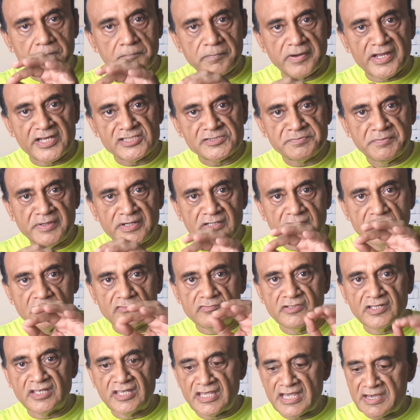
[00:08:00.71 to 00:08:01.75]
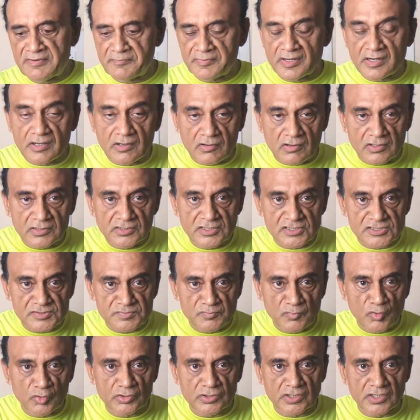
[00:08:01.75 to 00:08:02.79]
placement of the camera on this
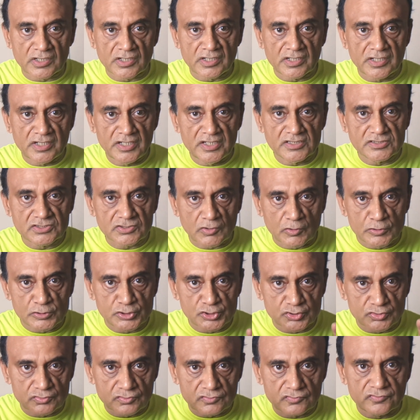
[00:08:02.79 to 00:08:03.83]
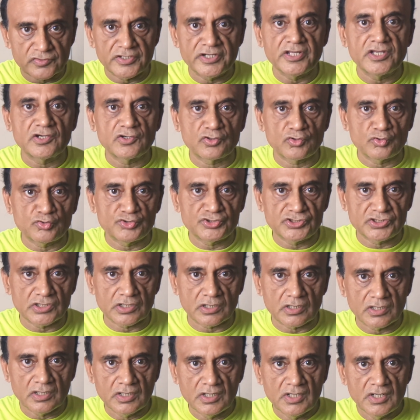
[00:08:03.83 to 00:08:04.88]
motor is also very crucial.
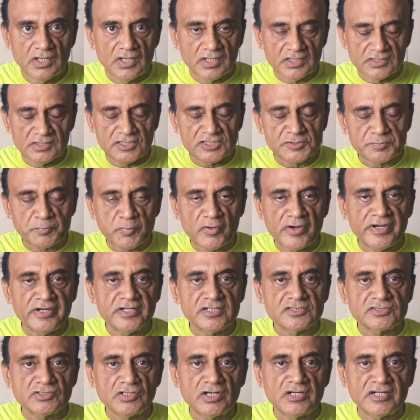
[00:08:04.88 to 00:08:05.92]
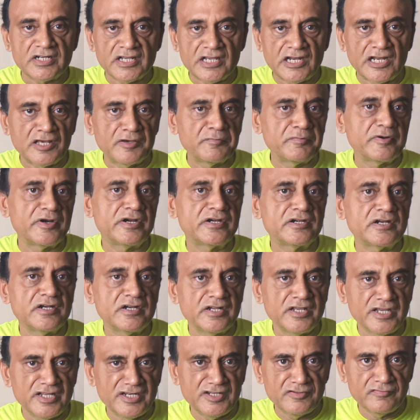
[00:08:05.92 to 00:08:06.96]
This point is not
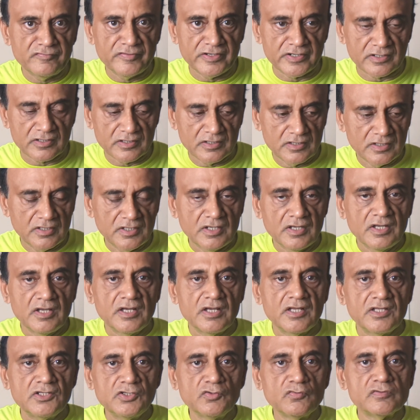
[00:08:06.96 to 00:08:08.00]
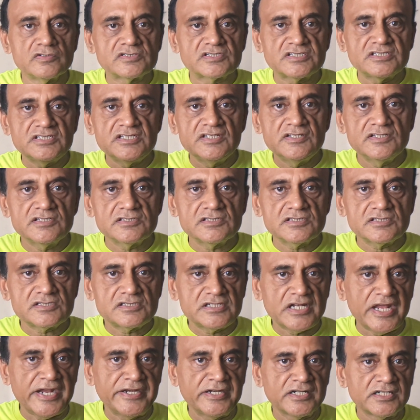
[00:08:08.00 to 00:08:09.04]
elaborated anywhere. You will see
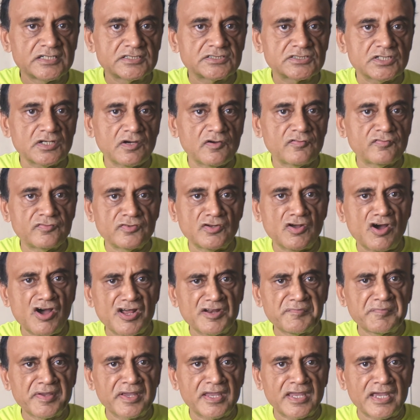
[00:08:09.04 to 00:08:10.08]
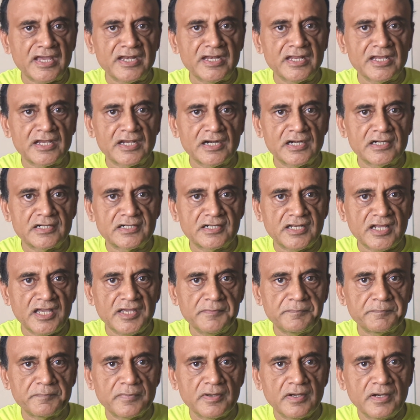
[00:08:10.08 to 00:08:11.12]
sliders of non-mechanical
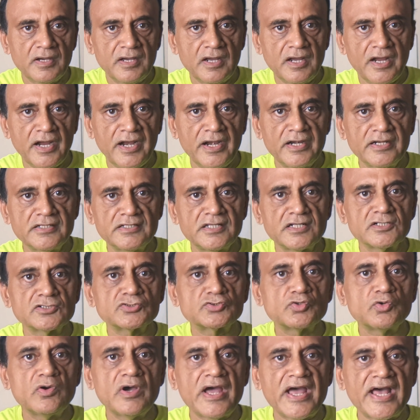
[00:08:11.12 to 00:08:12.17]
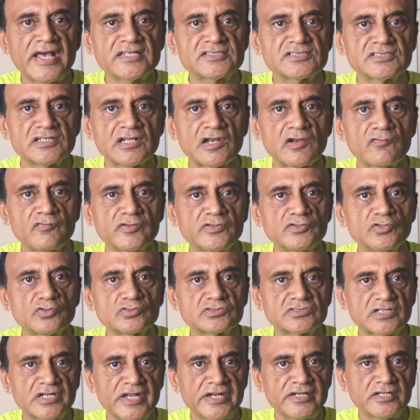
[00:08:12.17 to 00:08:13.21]
type, and there is no hassle with
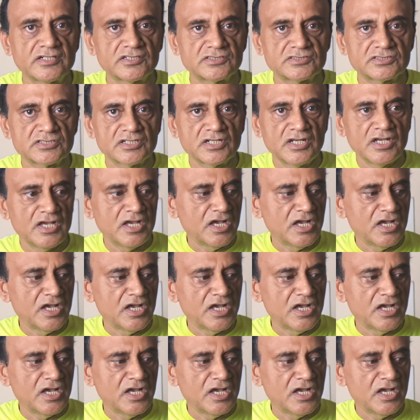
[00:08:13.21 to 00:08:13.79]
those sliders